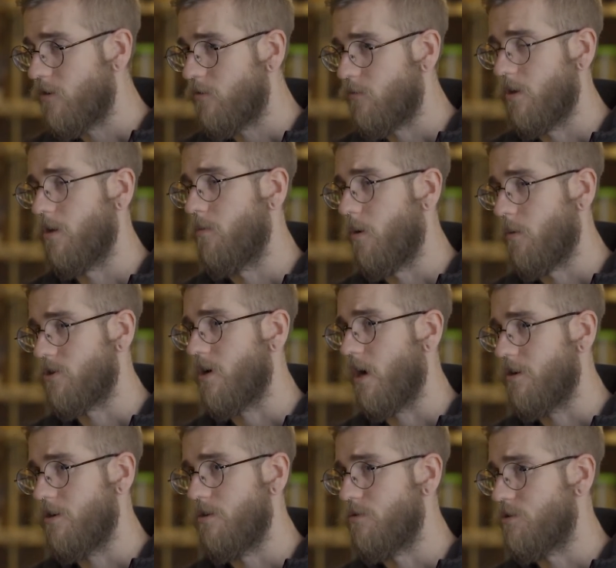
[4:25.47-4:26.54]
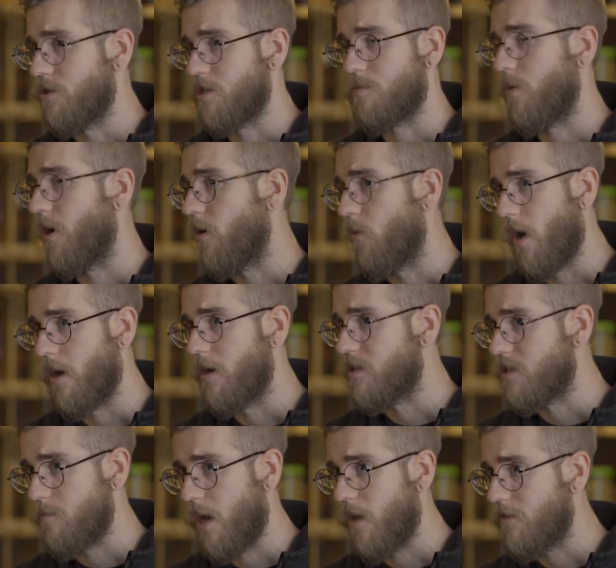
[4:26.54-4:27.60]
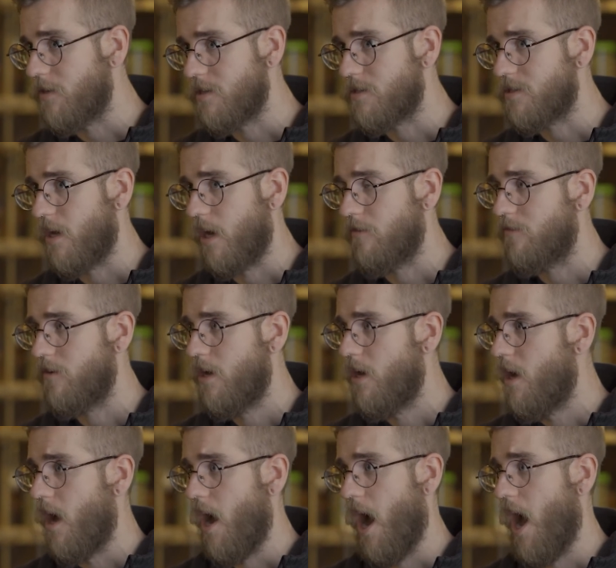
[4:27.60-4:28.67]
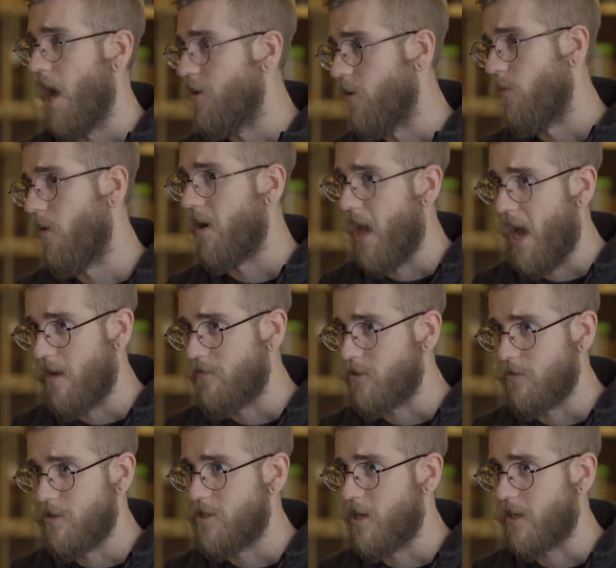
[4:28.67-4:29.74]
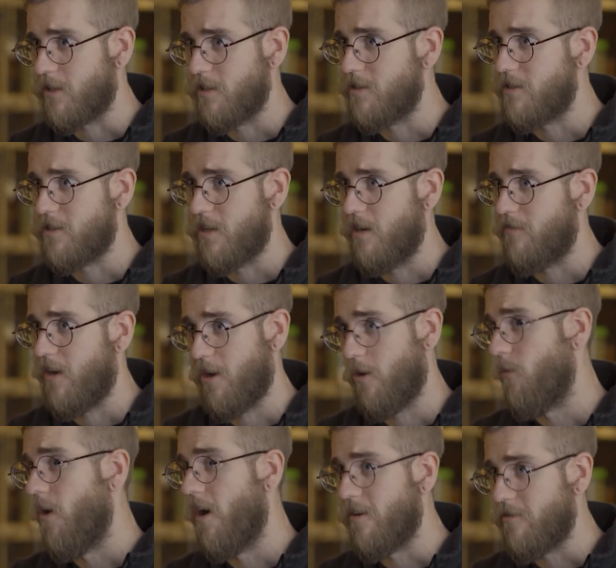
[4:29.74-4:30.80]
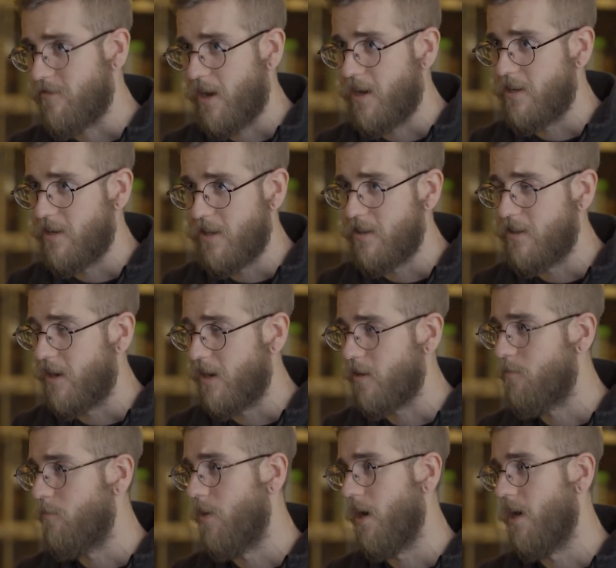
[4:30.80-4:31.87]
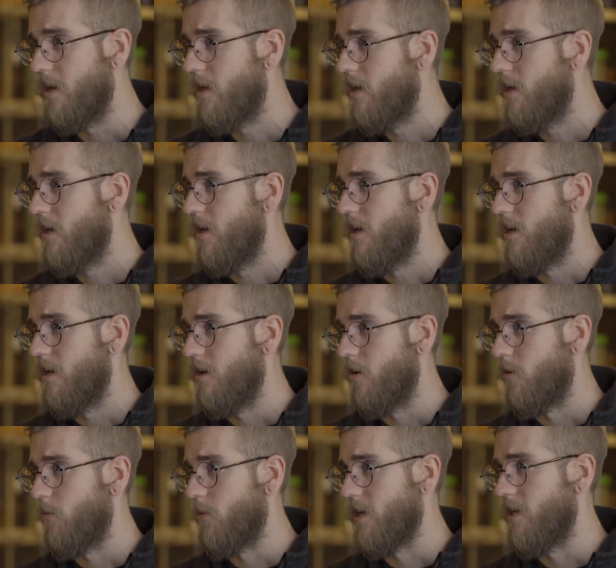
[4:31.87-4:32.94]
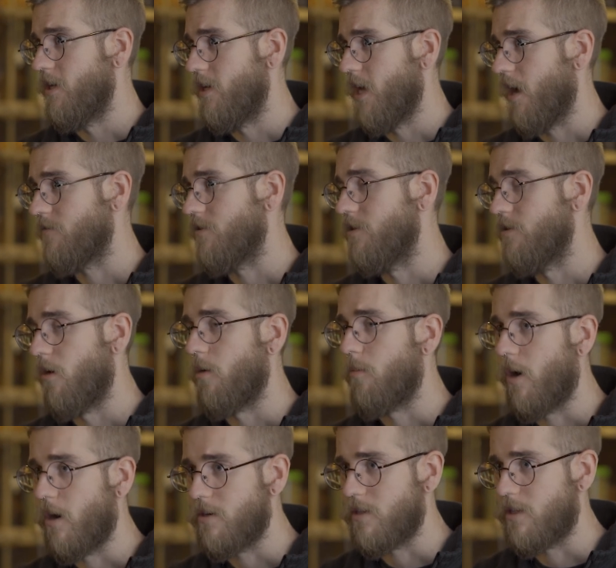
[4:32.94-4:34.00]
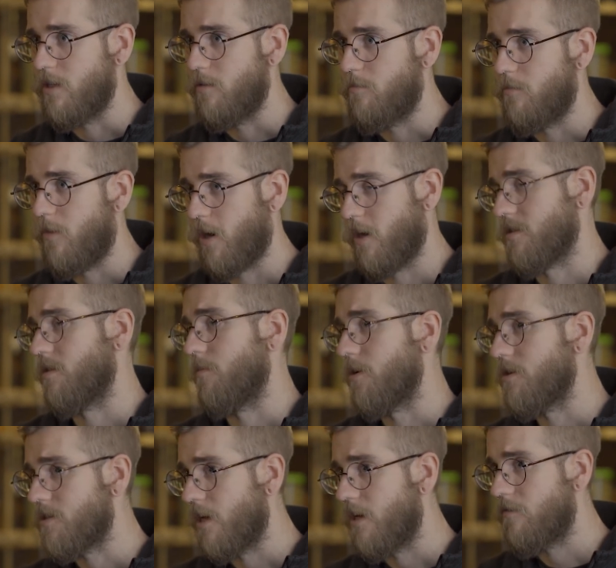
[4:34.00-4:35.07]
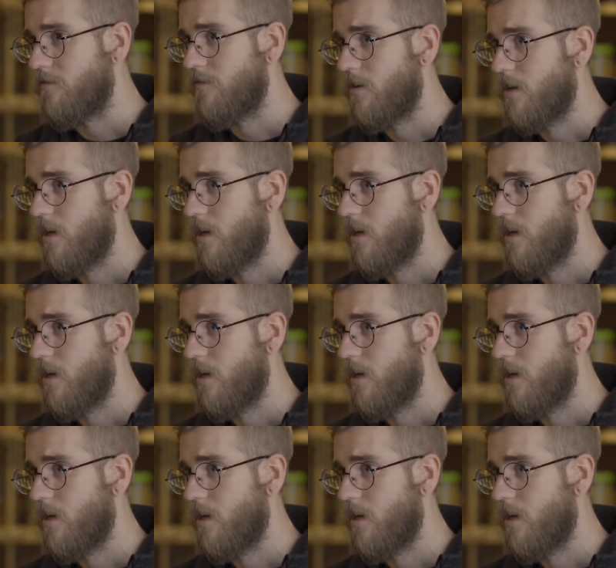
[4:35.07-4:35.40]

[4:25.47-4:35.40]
Really what we're trying to do is just spread awareness about this stuff. I don't want to have to reject this stuff. I don't want to find it in there, but we have to do our part to keep our customers safe.